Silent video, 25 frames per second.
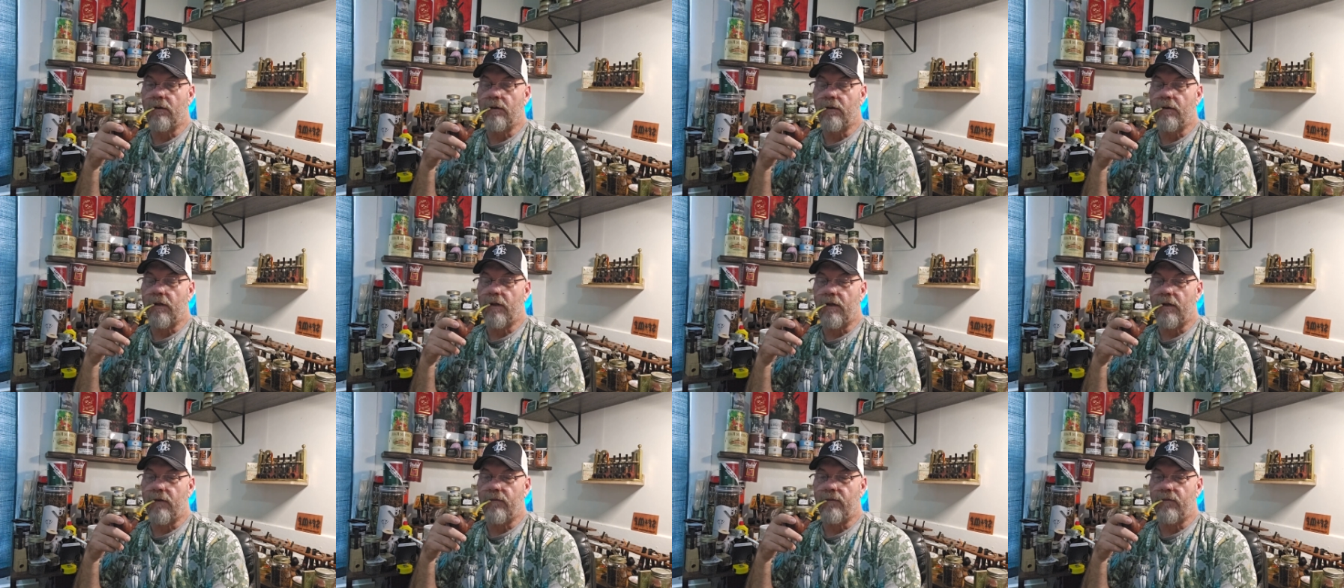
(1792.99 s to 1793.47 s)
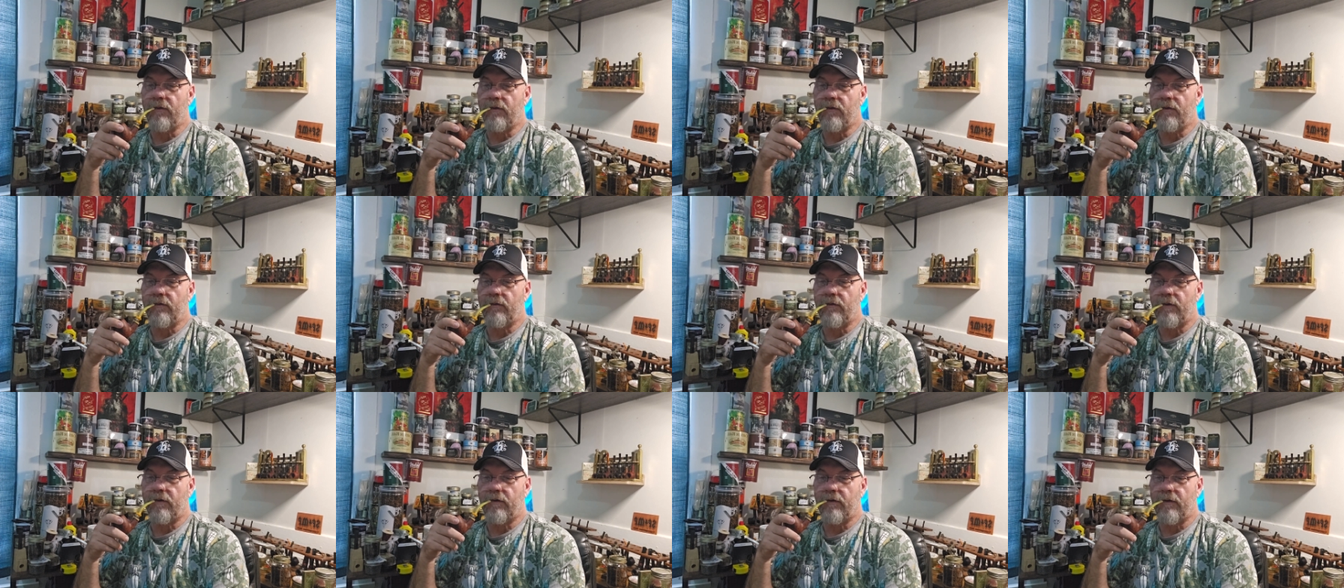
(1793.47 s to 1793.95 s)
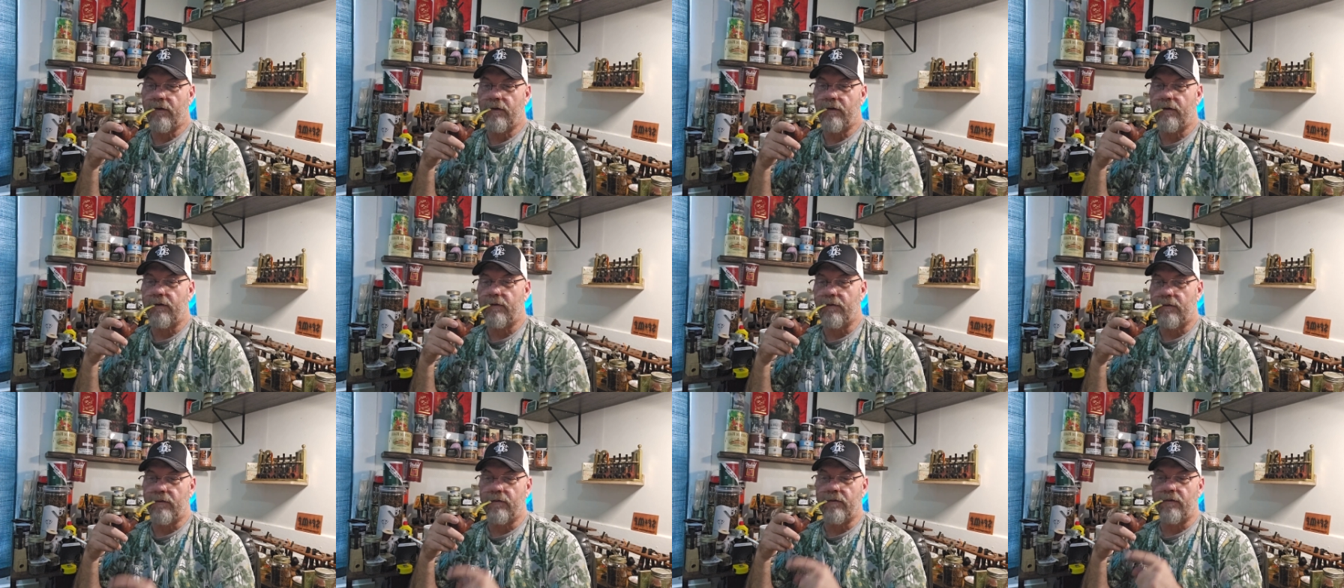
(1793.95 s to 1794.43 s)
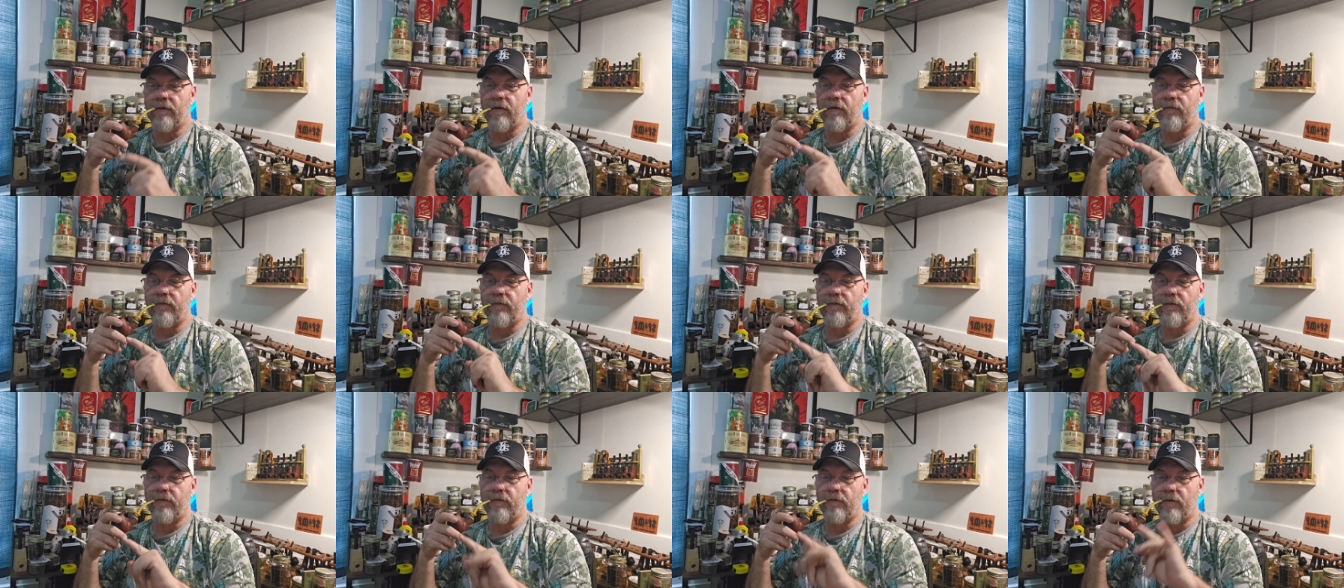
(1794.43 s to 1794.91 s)
They get views because they just,
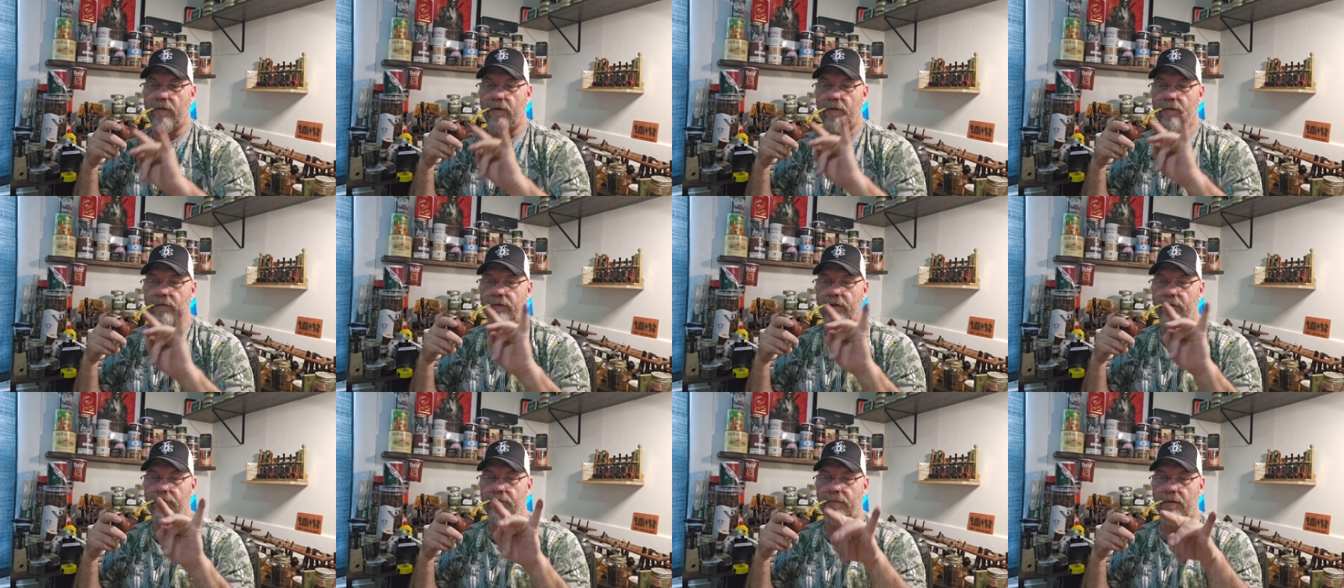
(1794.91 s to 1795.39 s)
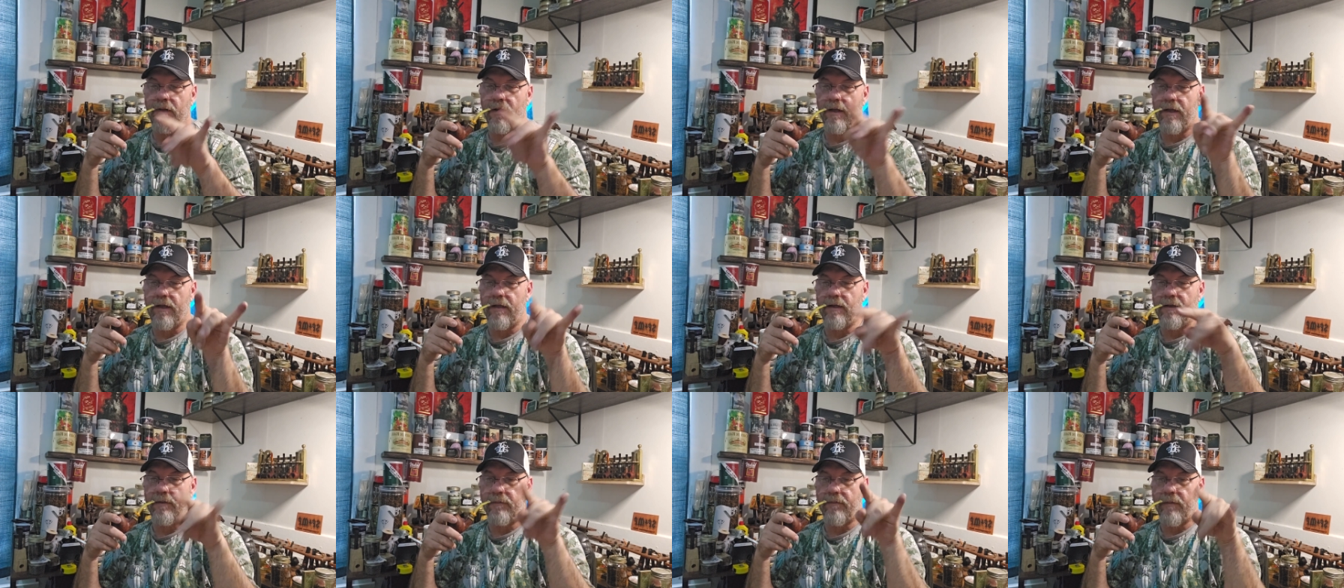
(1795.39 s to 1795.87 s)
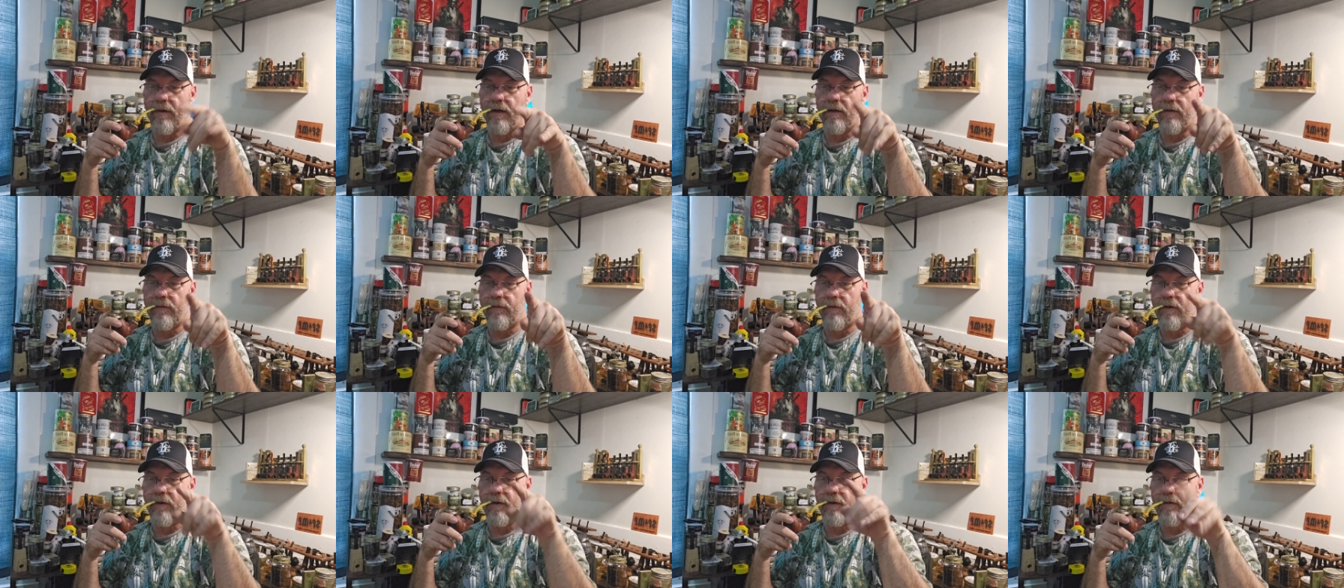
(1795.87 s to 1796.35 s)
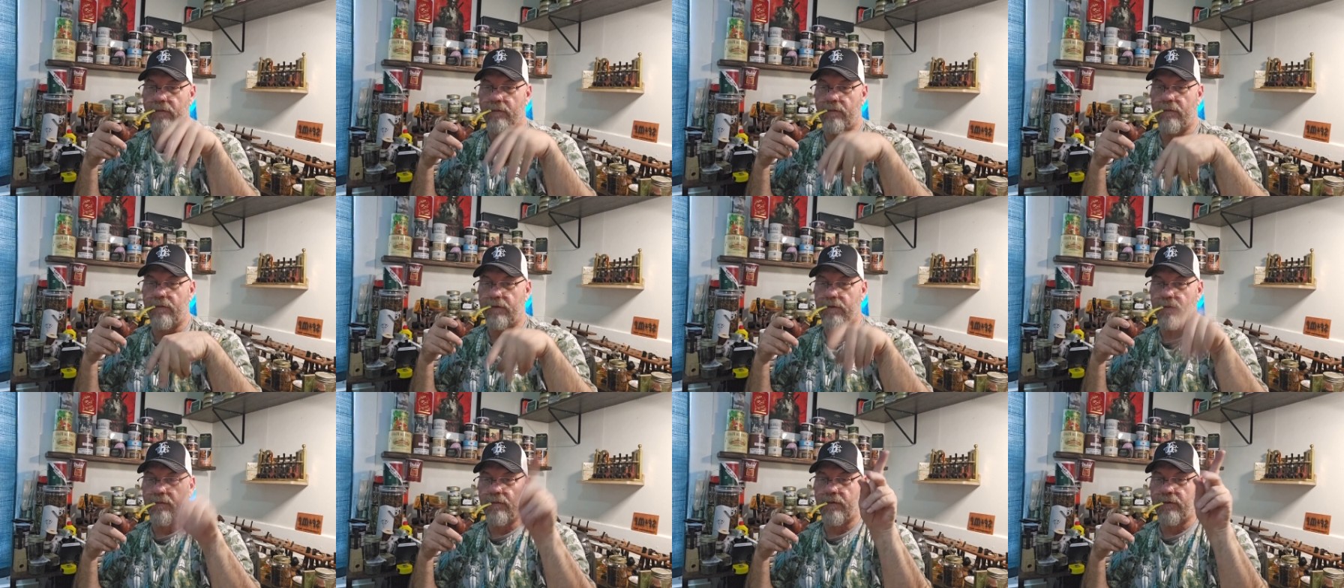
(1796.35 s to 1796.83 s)
if, as long as they play in the background or
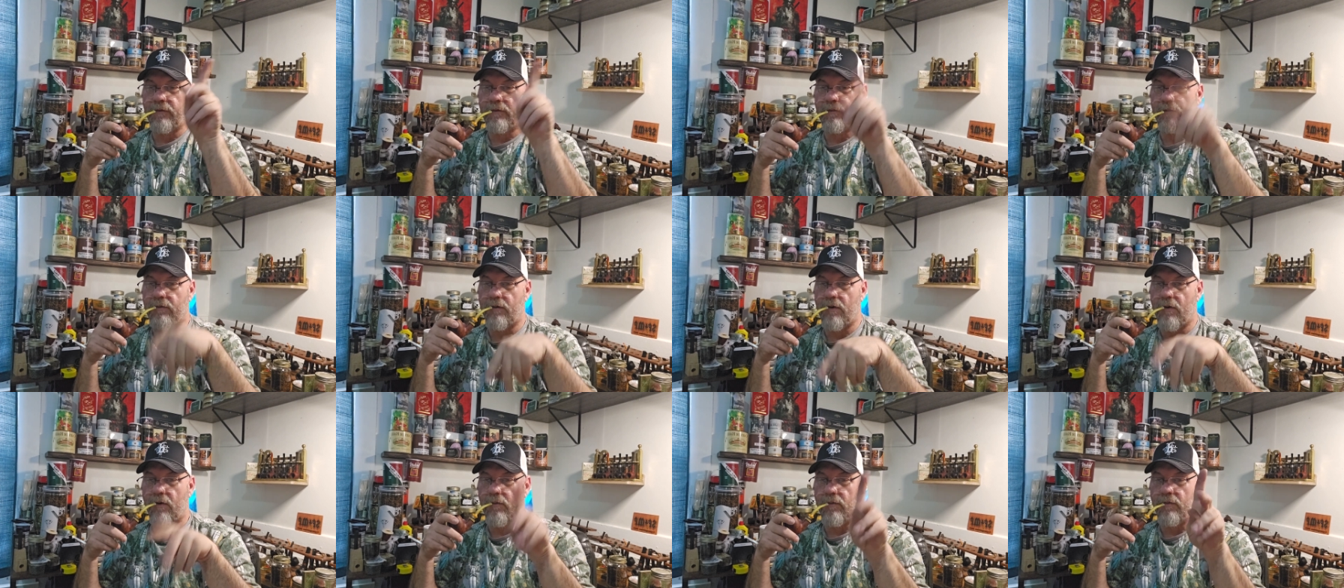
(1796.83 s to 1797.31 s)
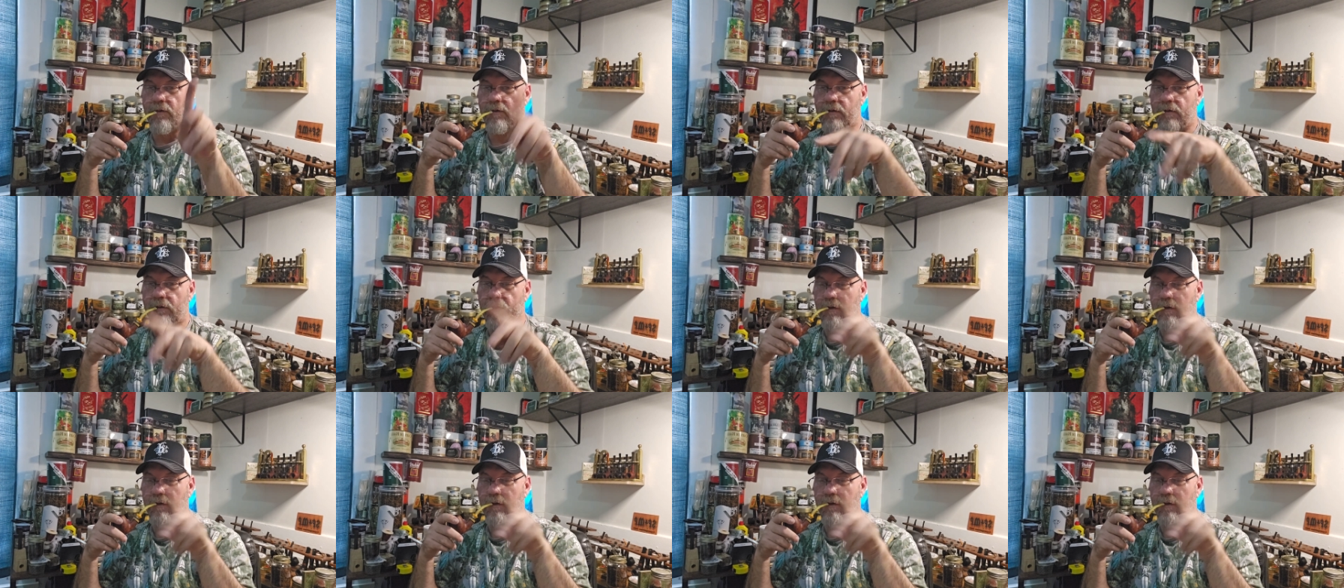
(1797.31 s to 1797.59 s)
when someone's scrolling,